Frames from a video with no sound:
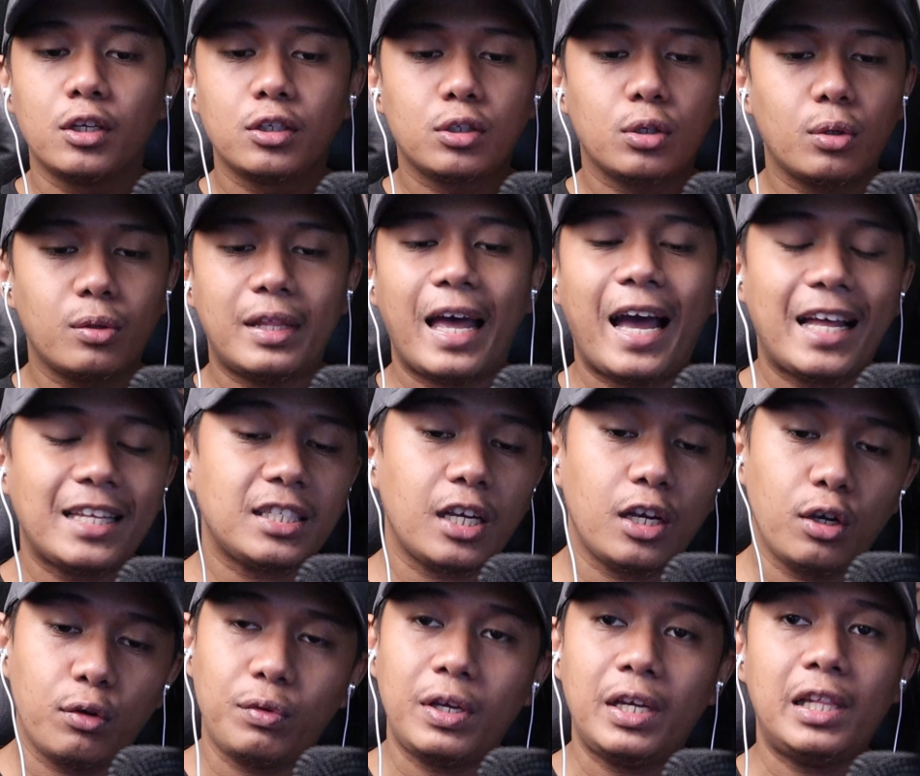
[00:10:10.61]
So that's
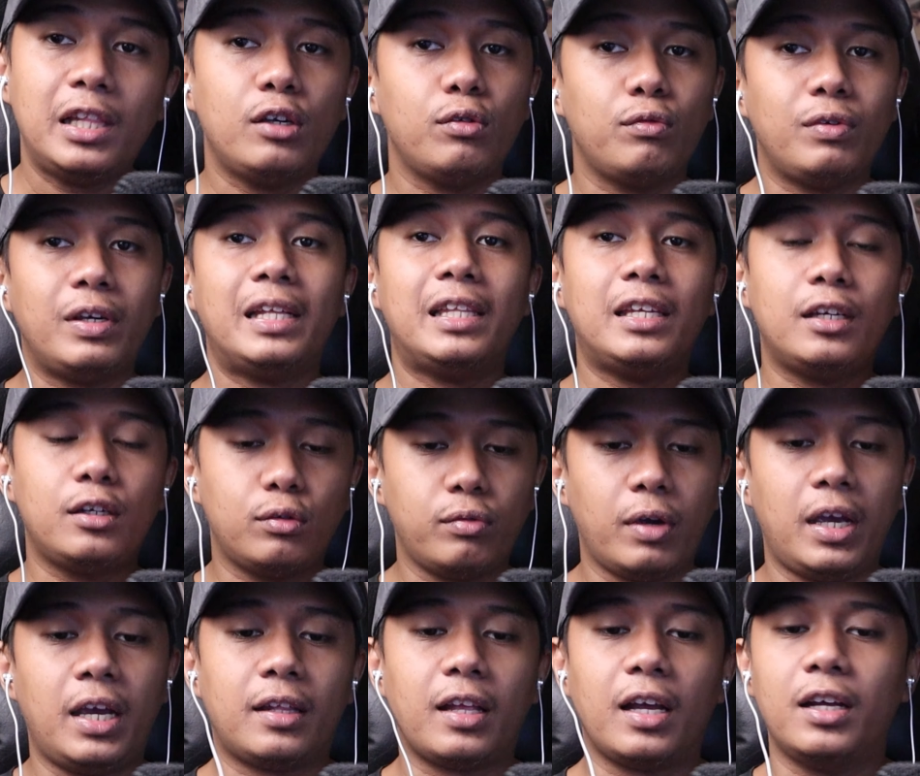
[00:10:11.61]
a really
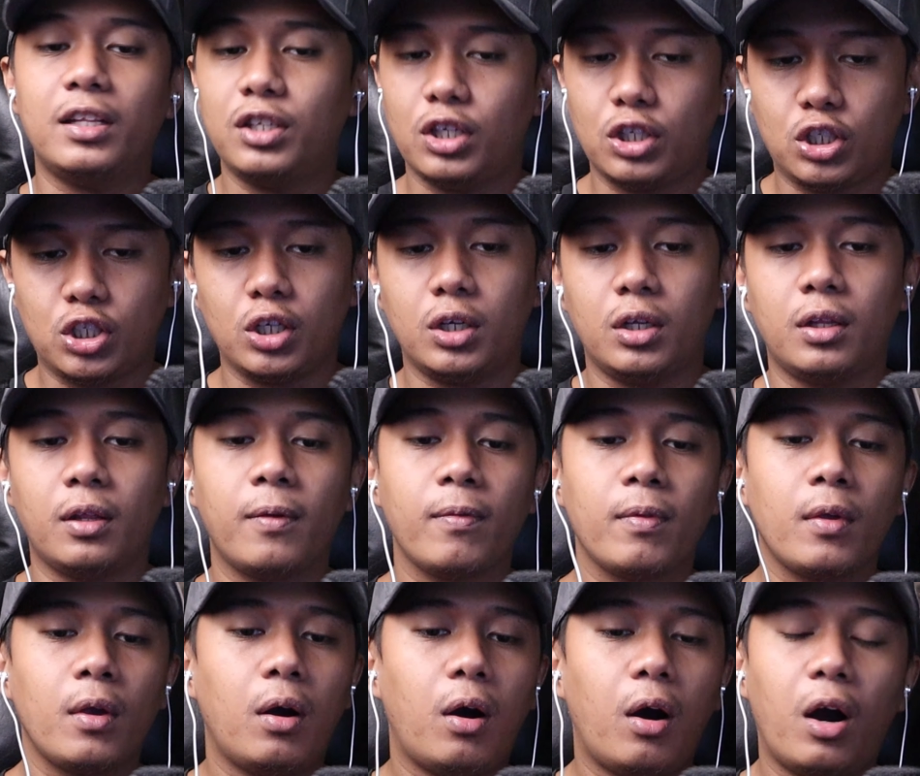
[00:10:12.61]
great addition
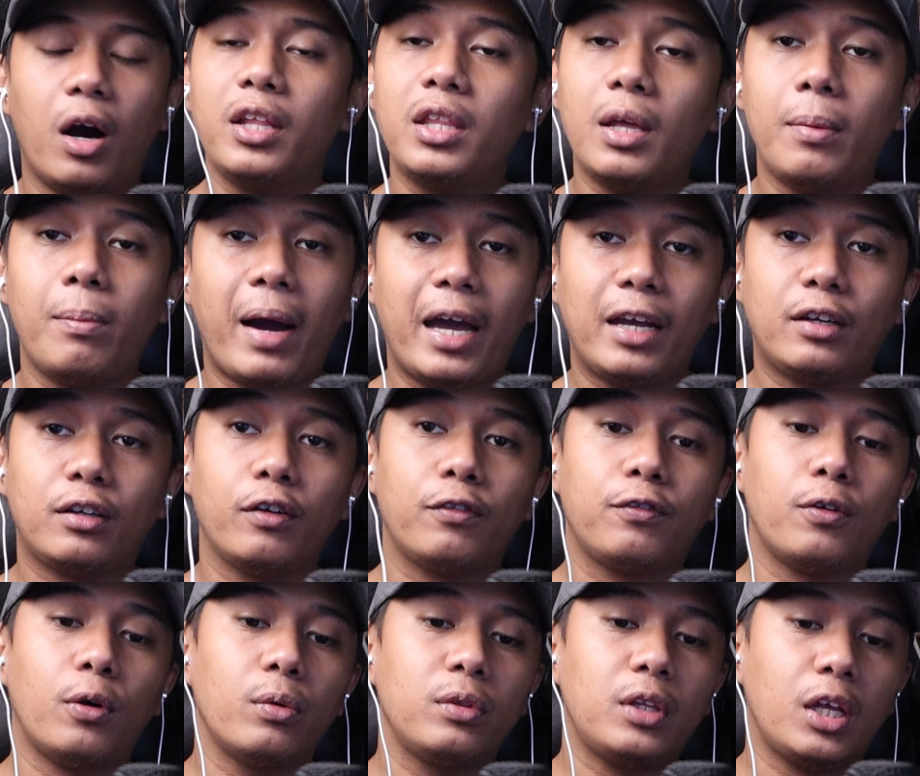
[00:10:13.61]
on a
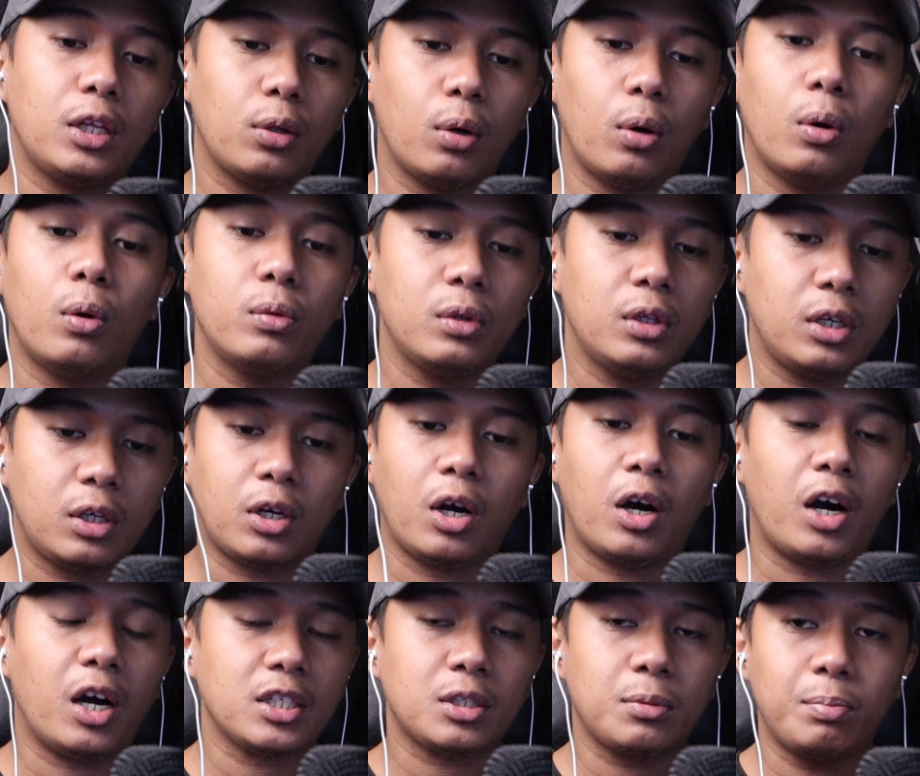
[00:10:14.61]
microphone that only
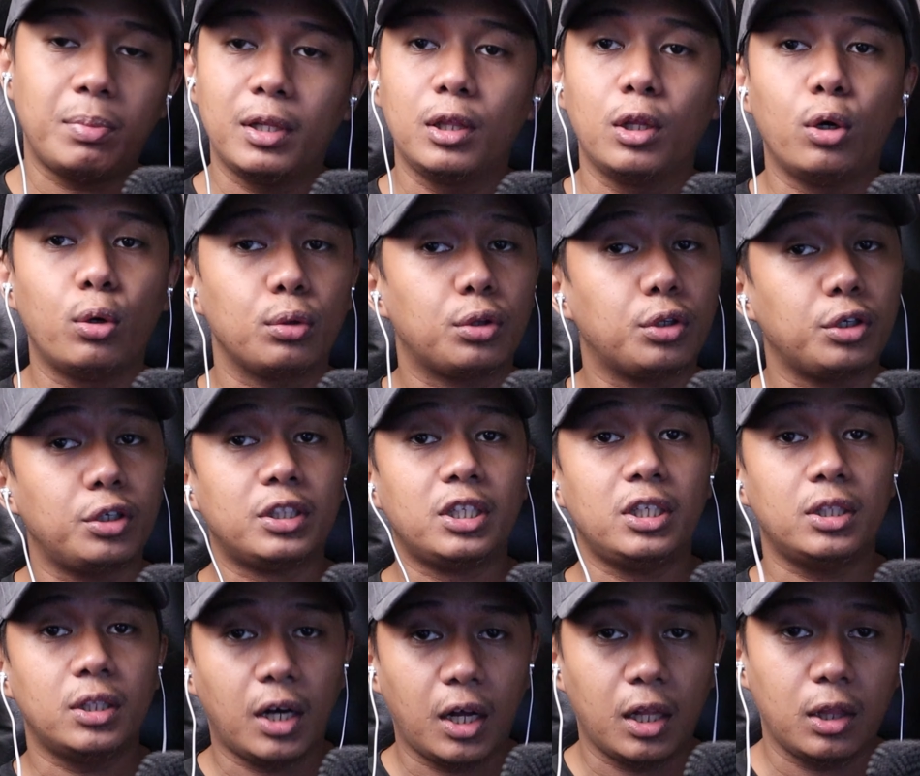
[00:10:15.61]
costs below
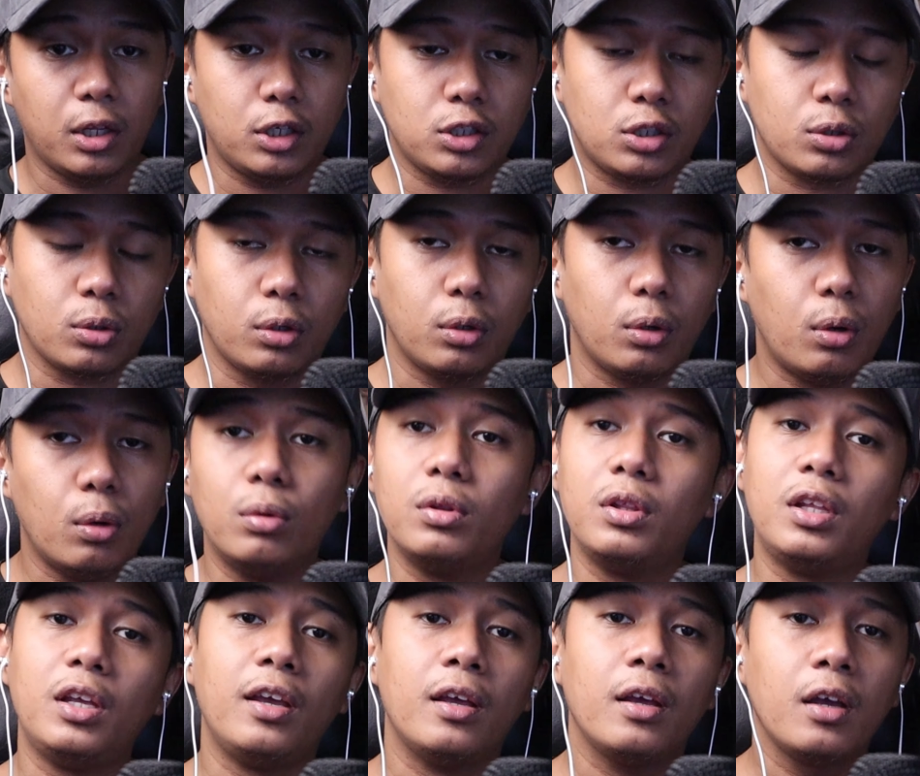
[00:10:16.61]
$30 or
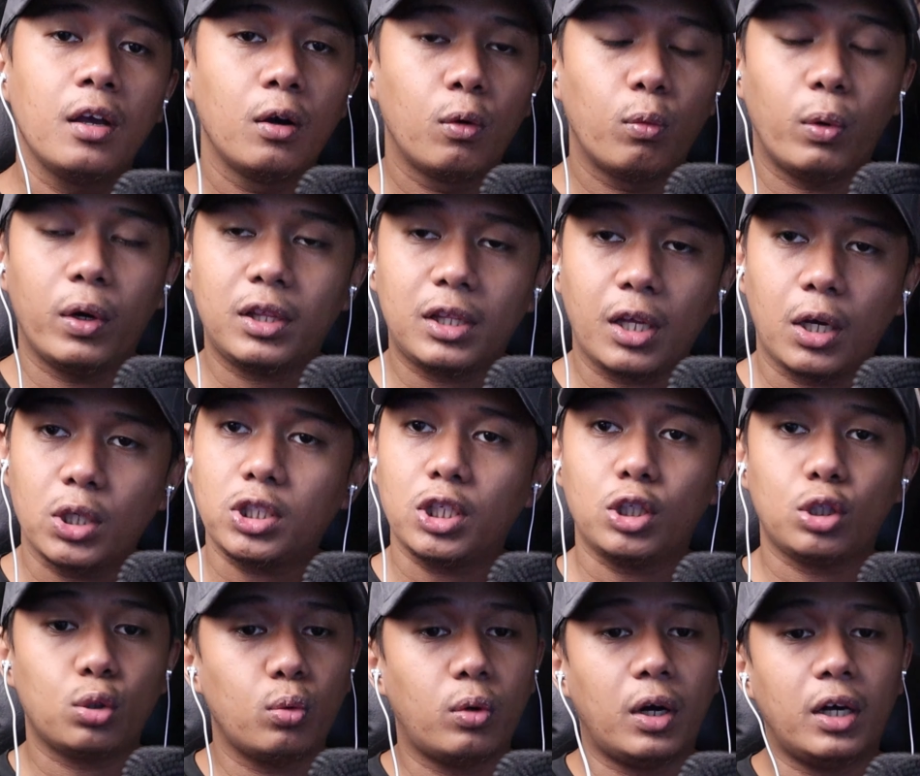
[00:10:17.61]
only
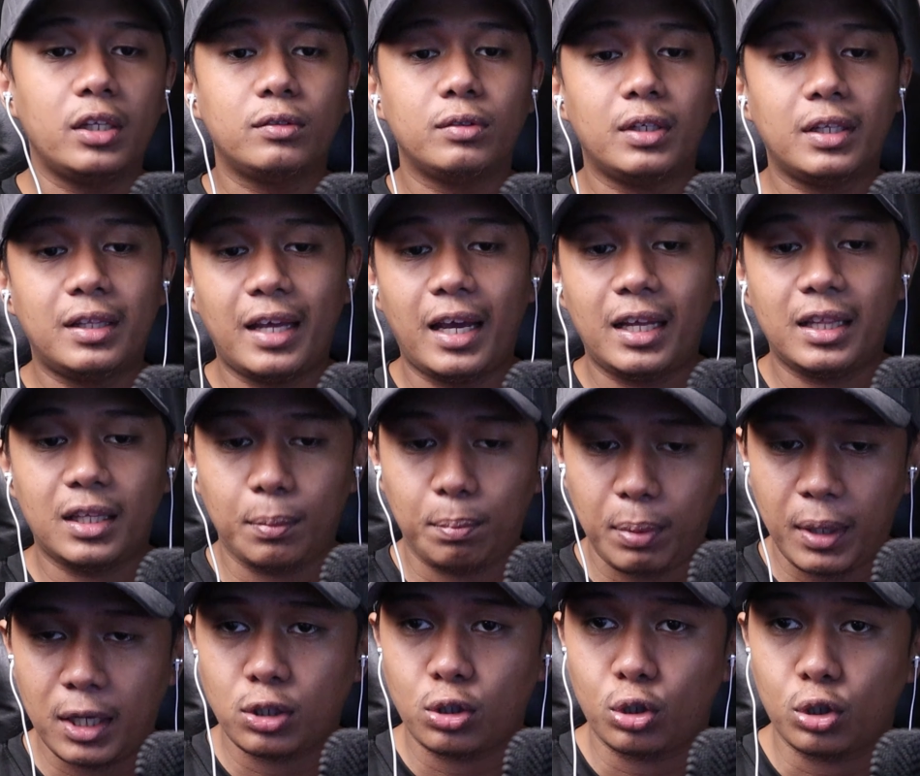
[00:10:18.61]
1,290
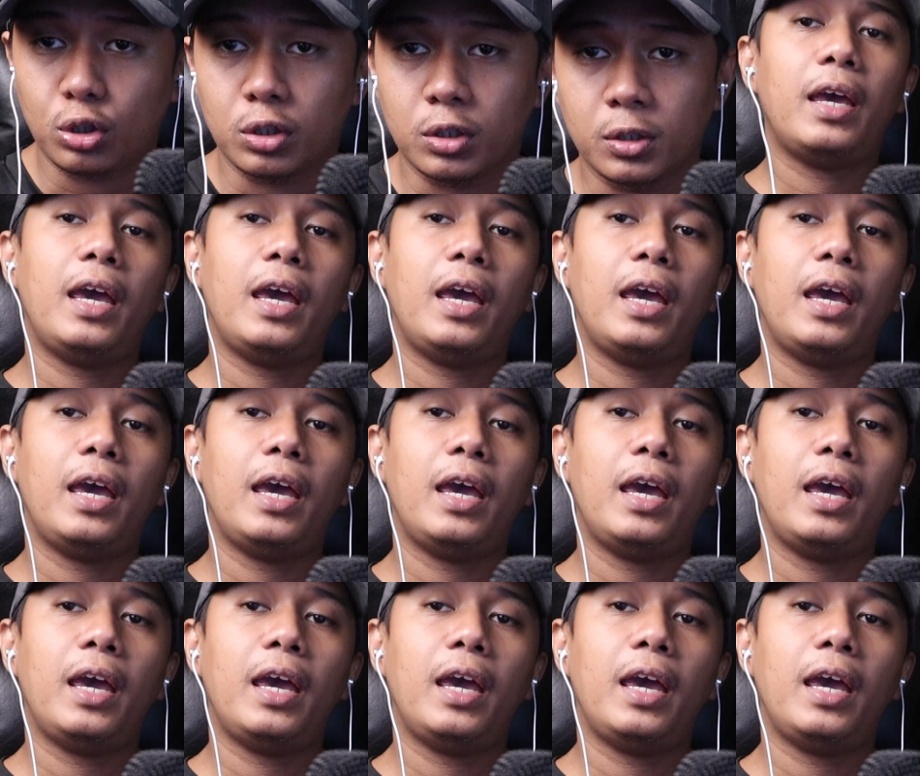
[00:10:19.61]
pesos.